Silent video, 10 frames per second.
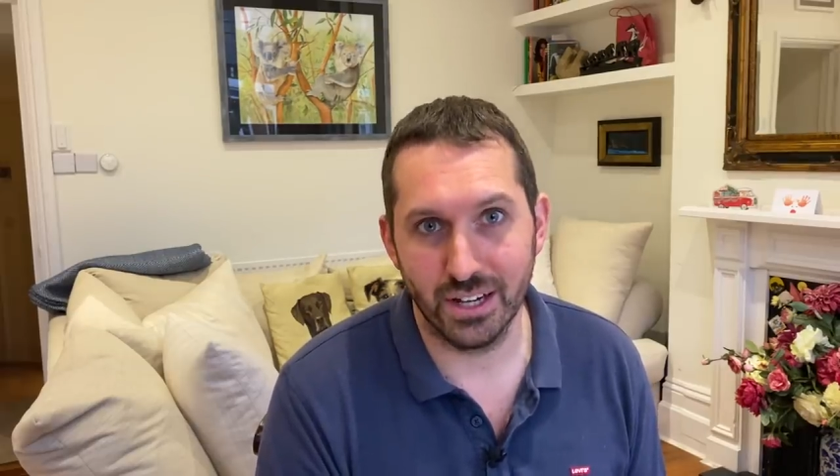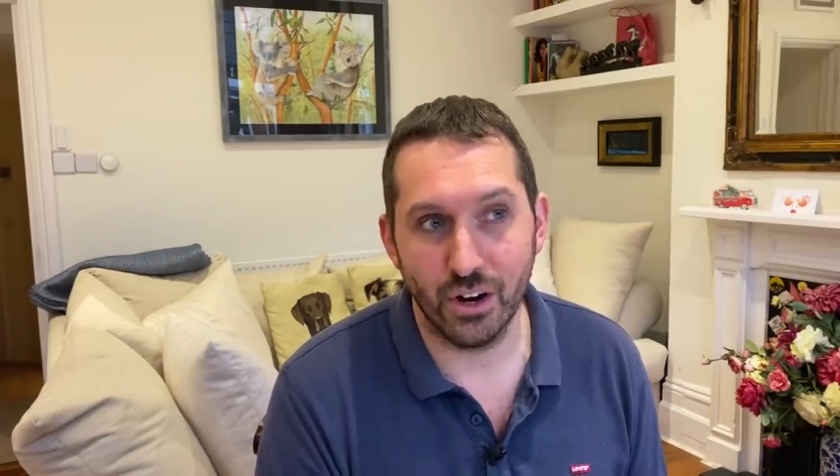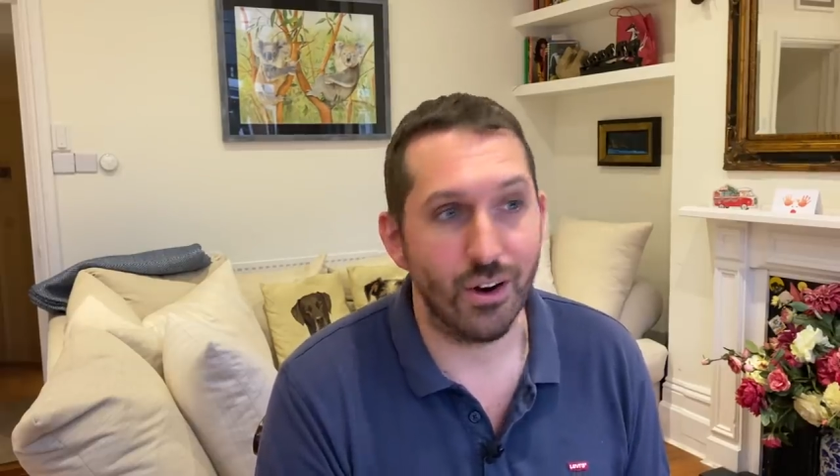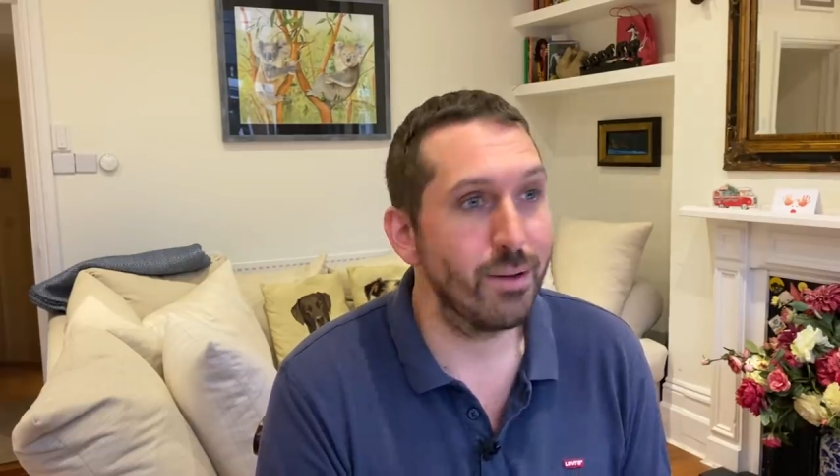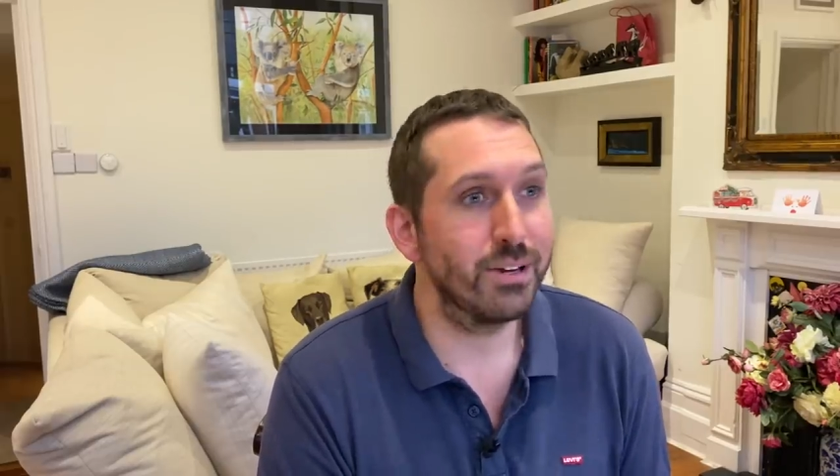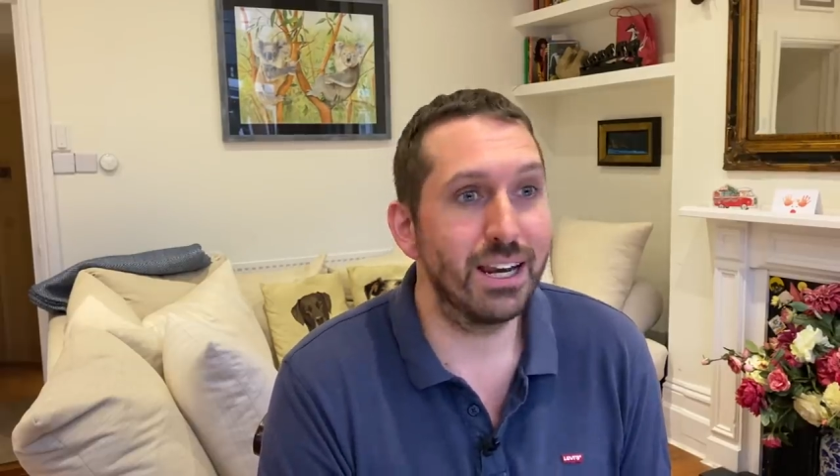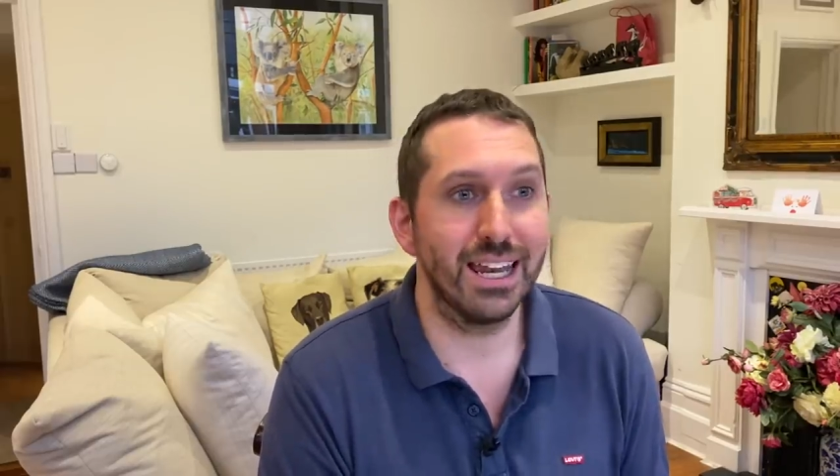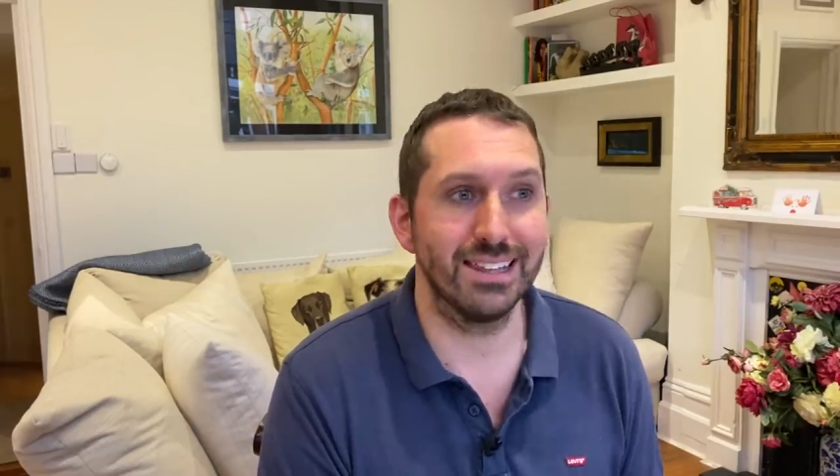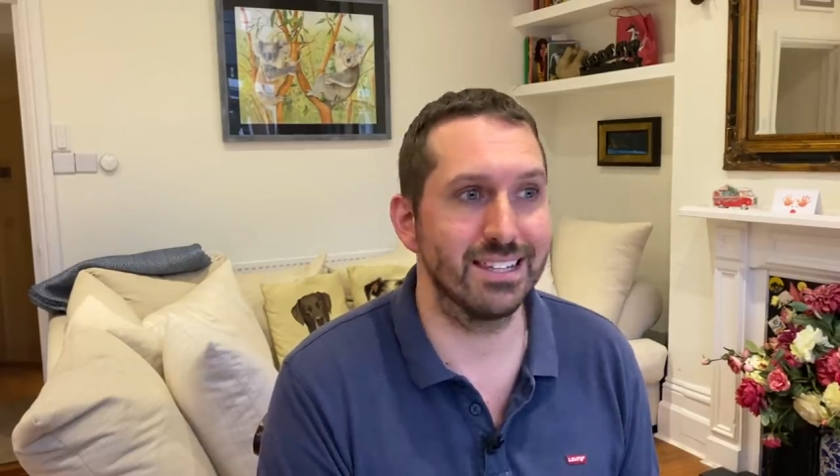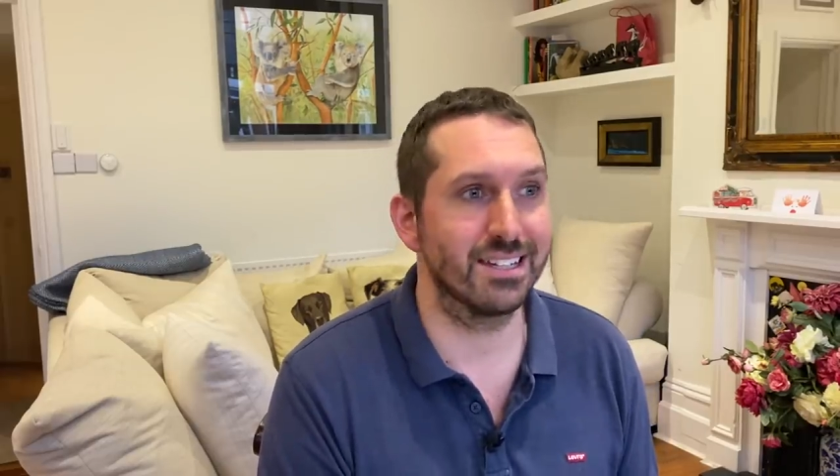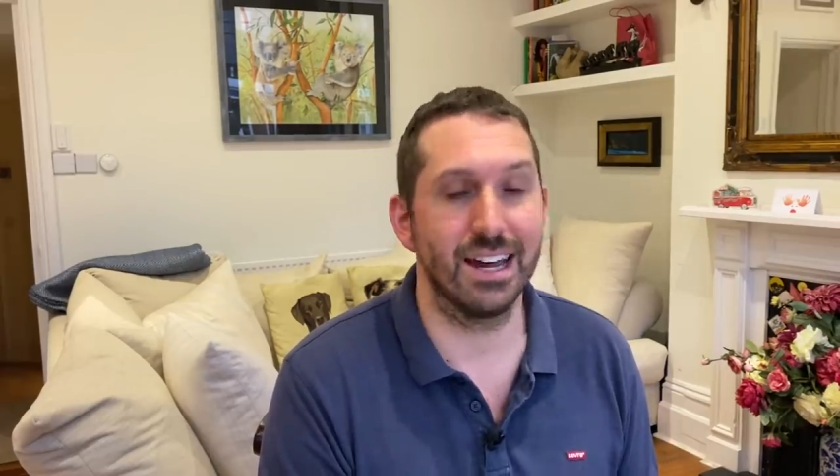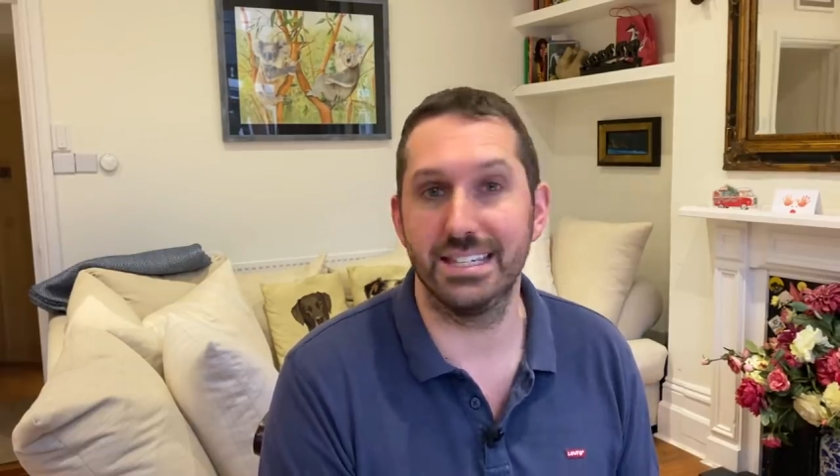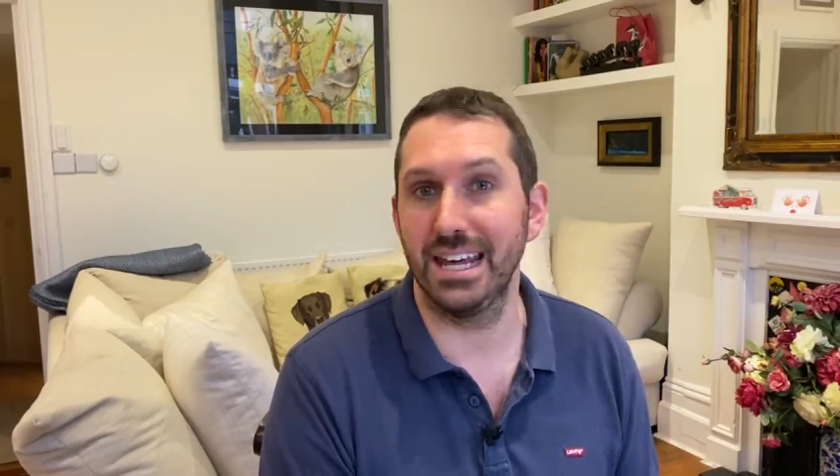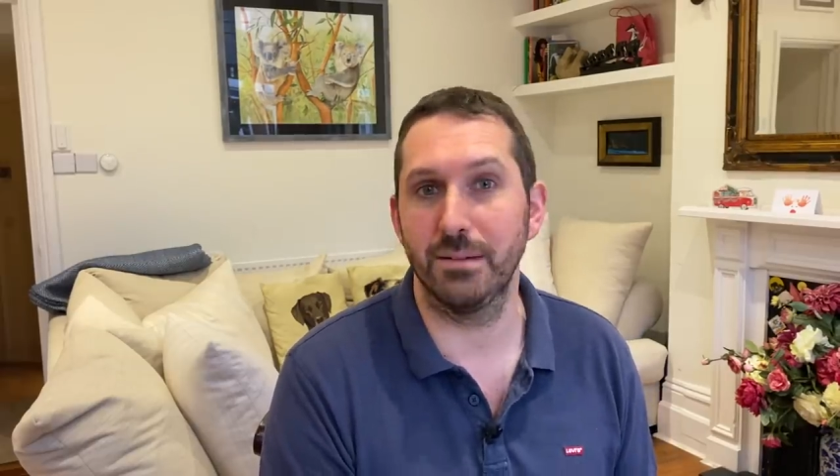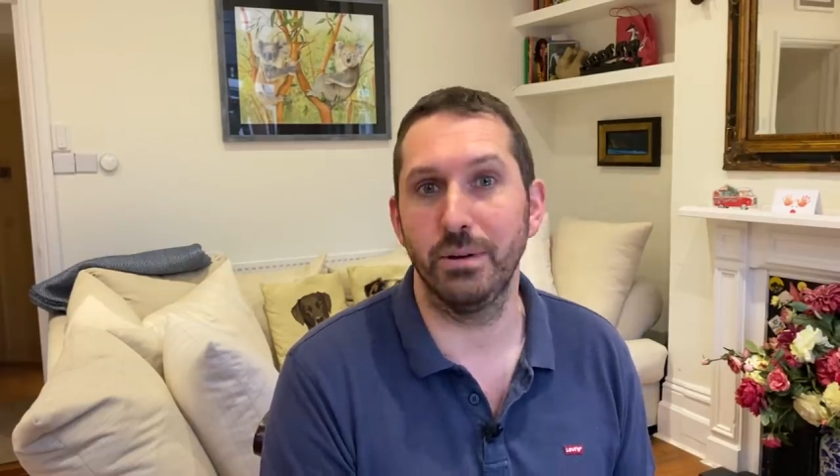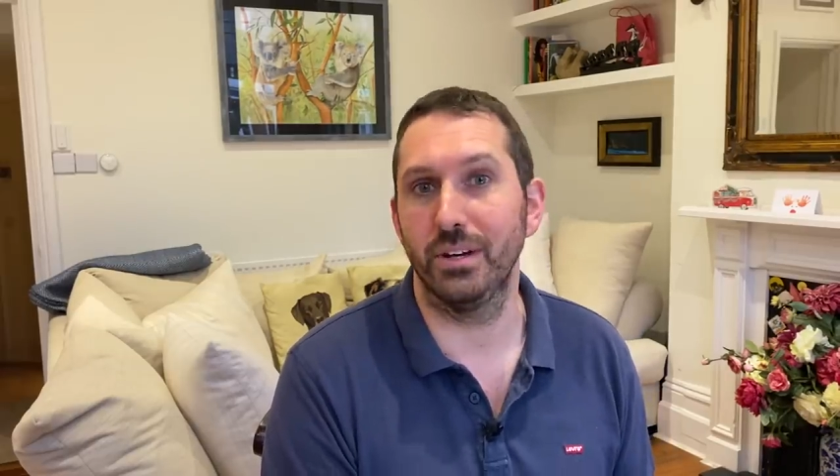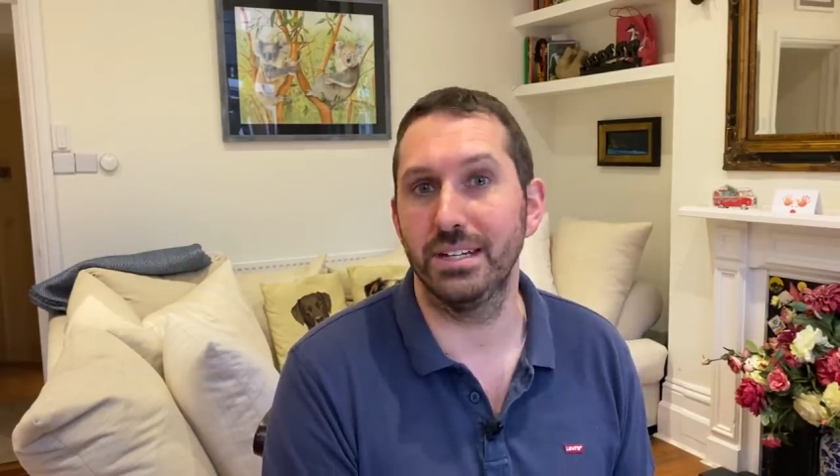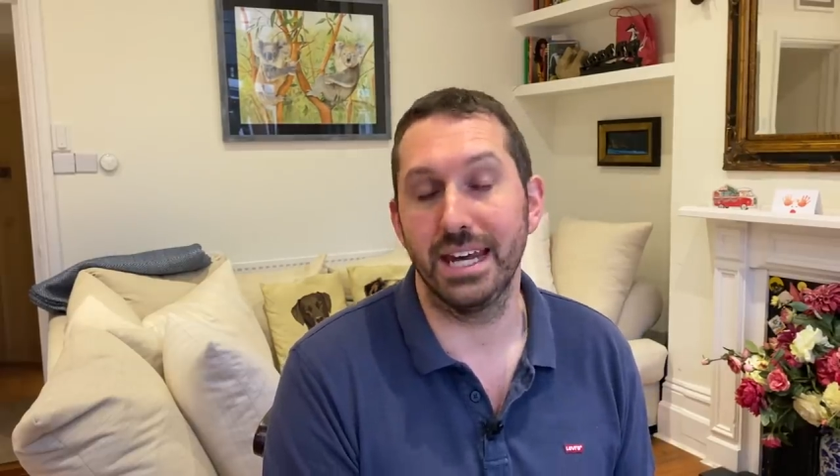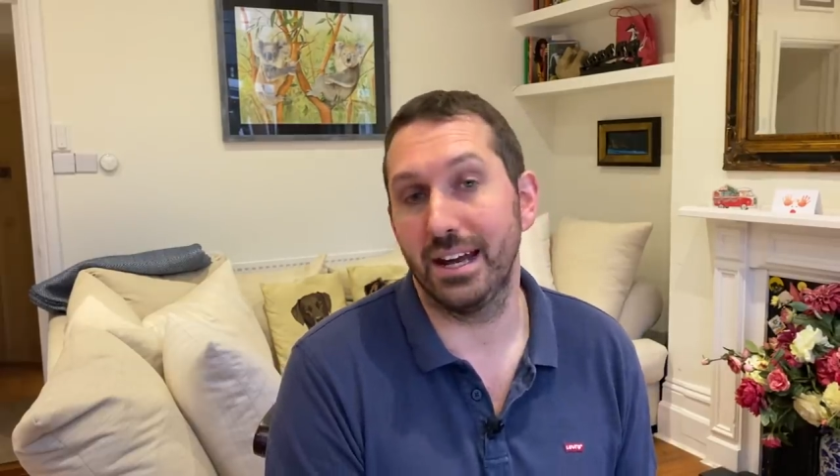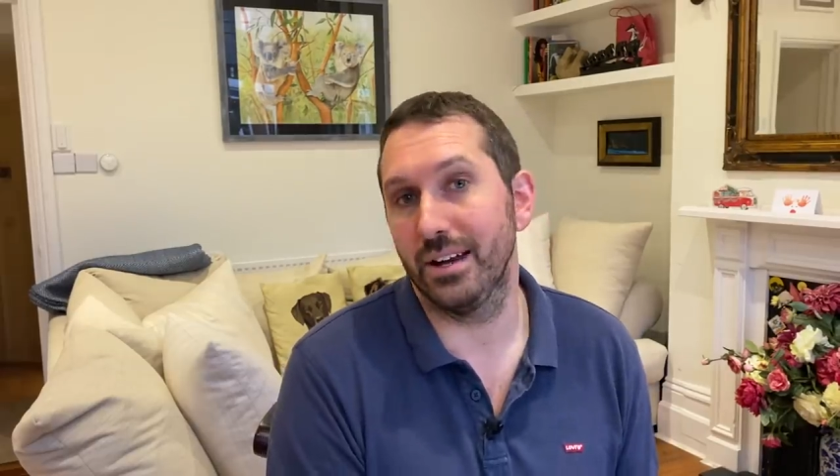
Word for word: or I am going to let this guy take me on a date.